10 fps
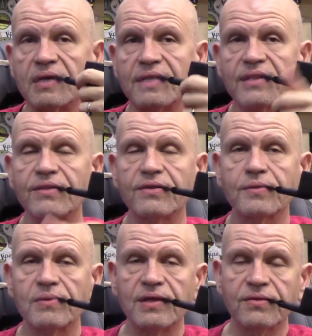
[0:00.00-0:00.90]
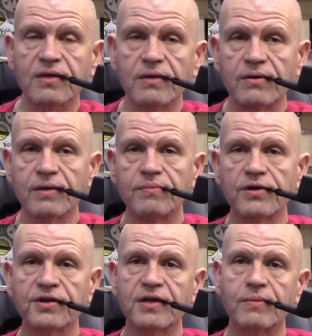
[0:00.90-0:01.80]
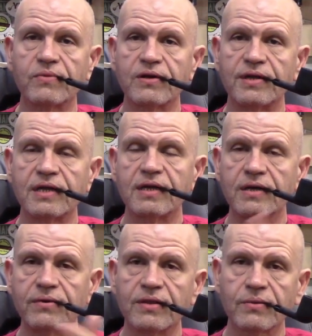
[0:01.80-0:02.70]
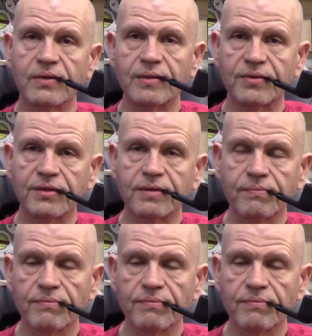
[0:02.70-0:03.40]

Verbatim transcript: And then there's blends like Haunted Bookshop where you can go either way with it.